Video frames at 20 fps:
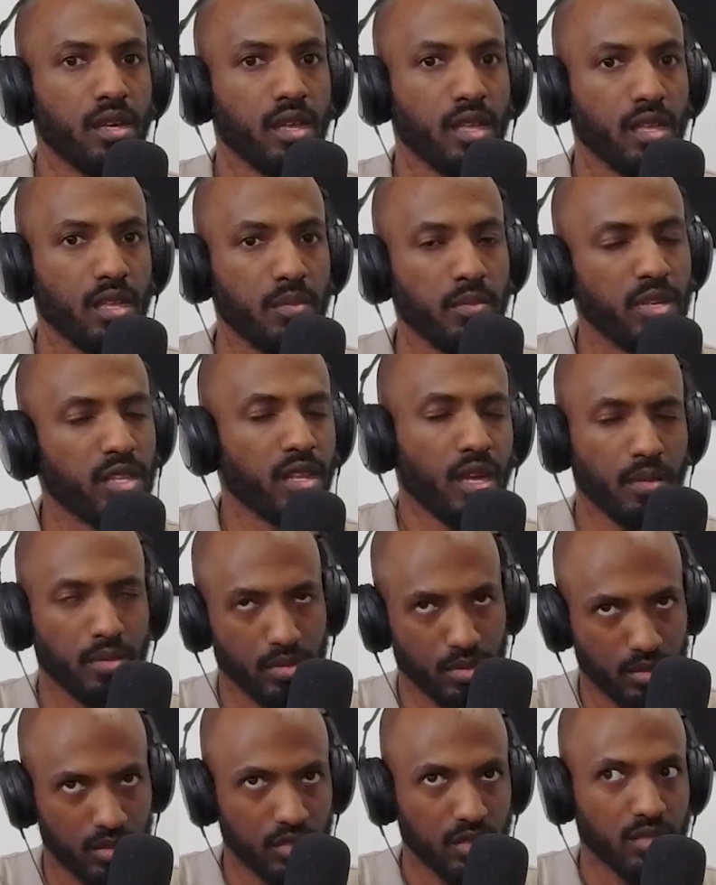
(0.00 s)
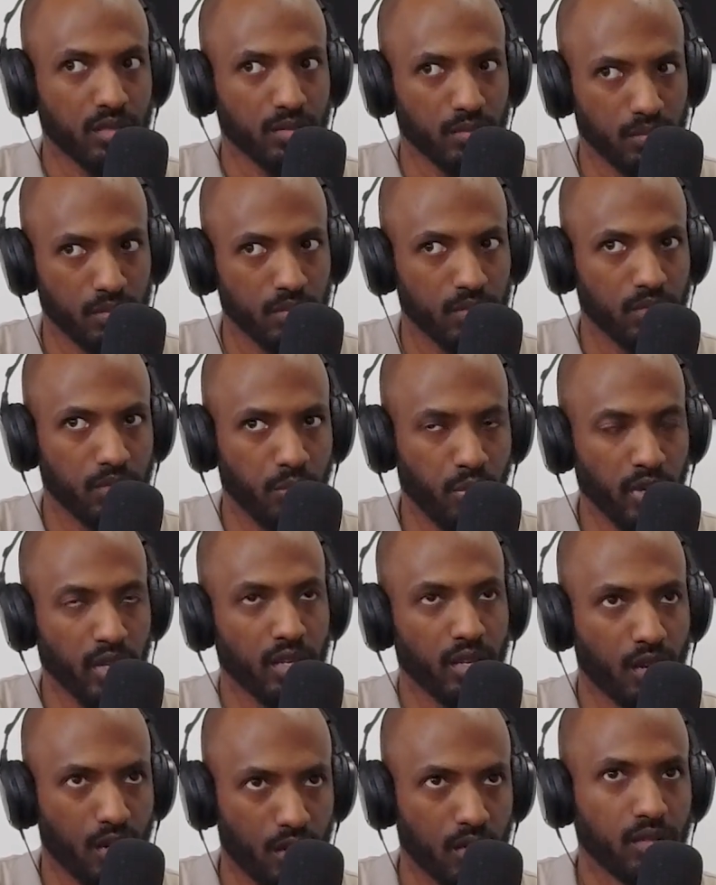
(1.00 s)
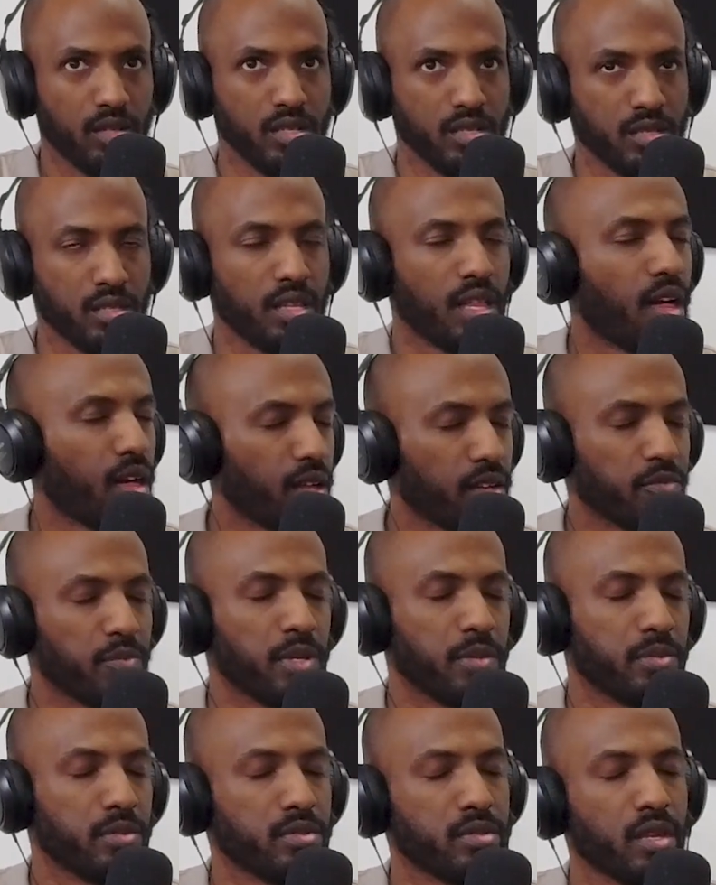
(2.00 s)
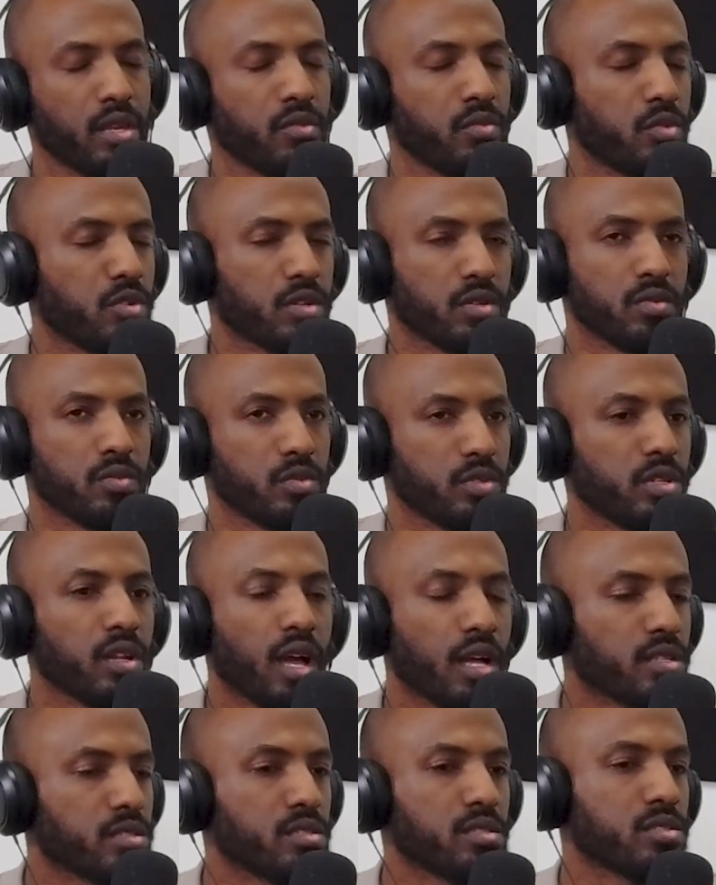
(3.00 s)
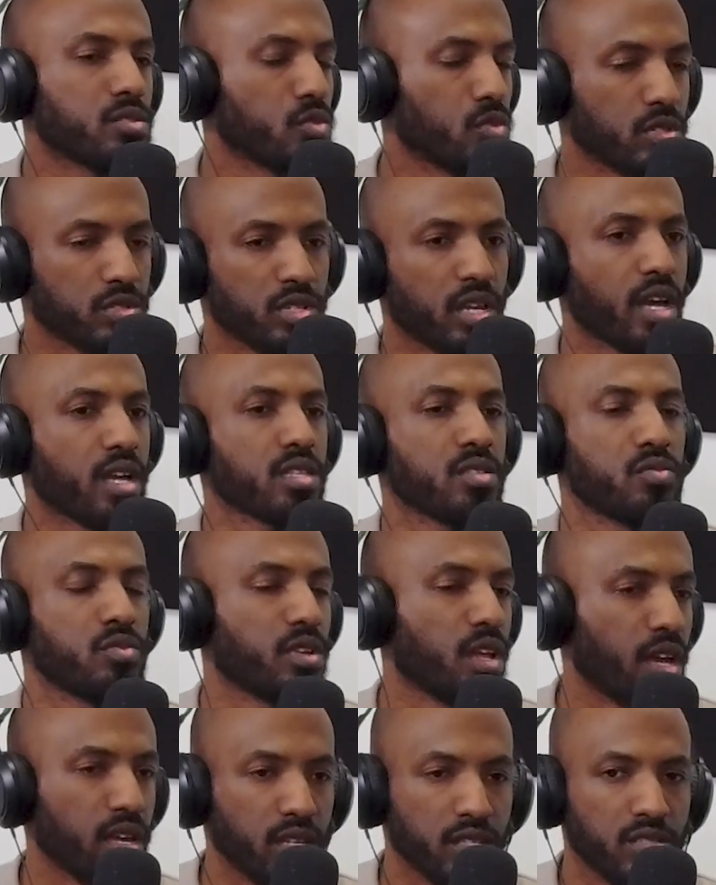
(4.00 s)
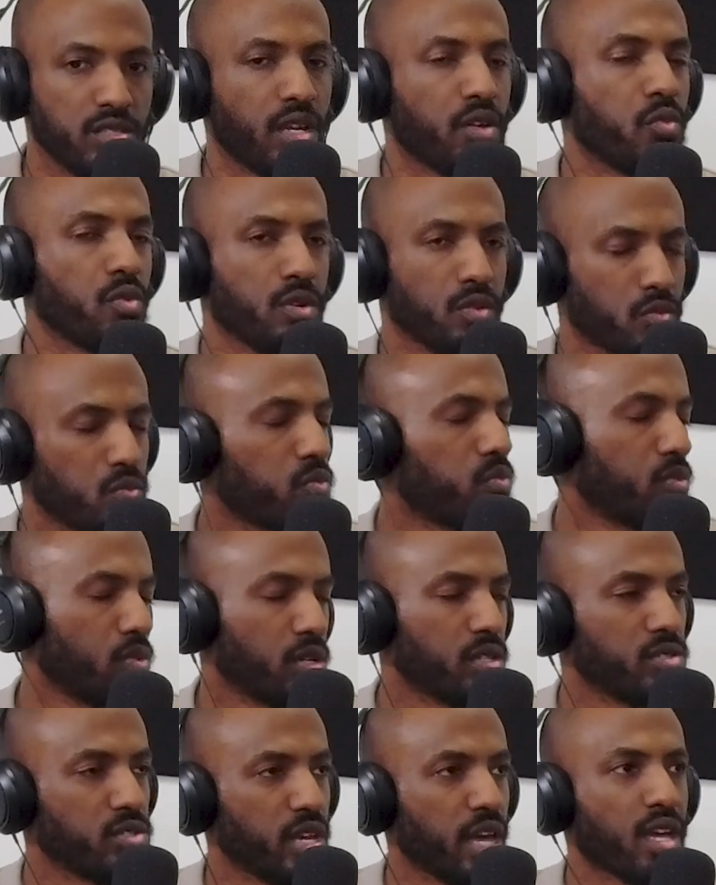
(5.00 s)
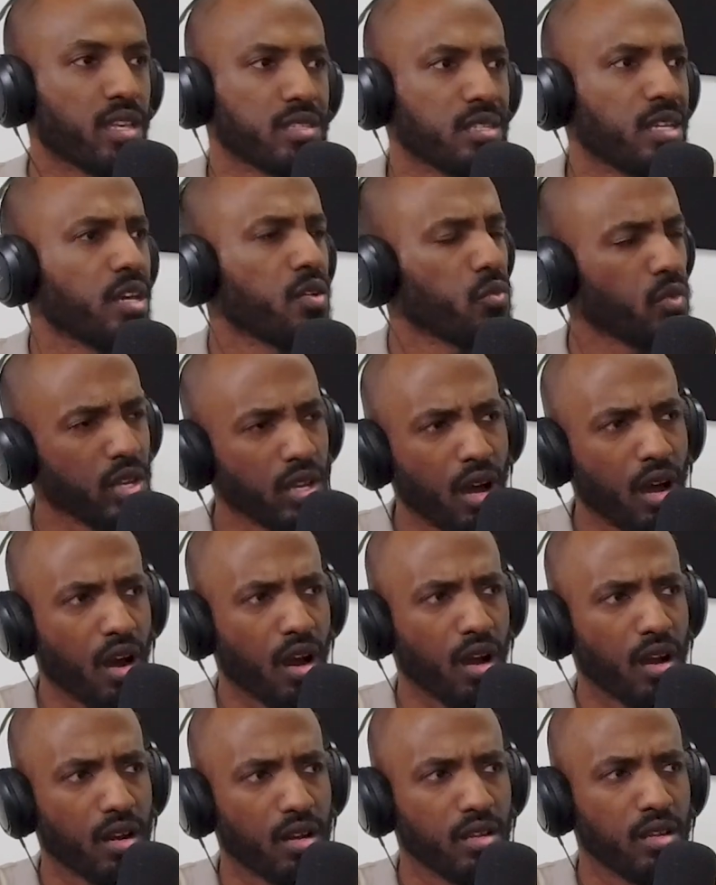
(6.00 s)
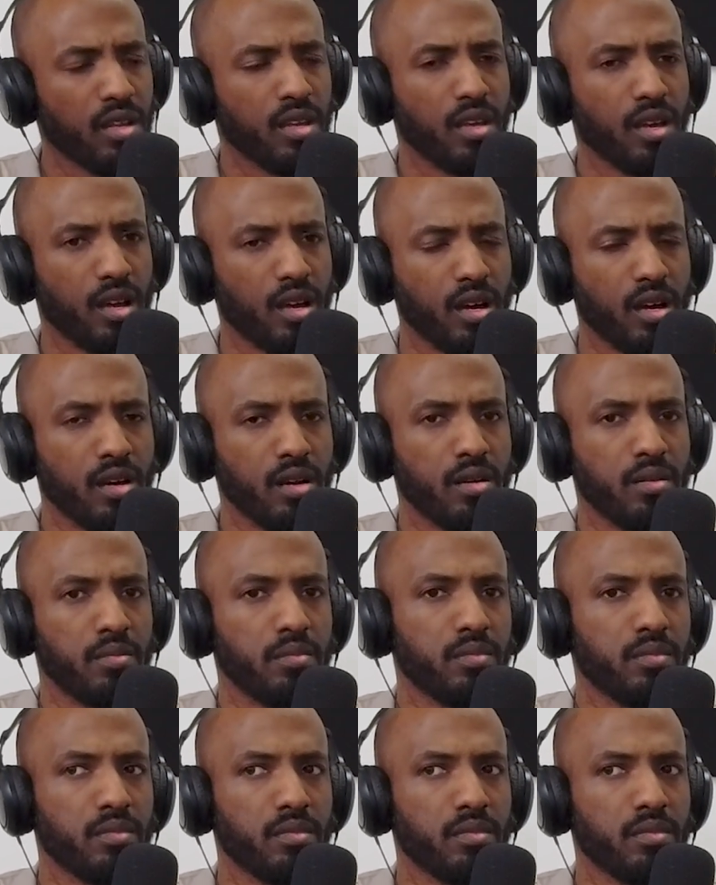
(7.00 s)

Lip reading: And being able to just bring it all, as a lot of people say, we're not just North Jackson, we're not East Jackson, we're one Jackson, and we are. Mm-hmm.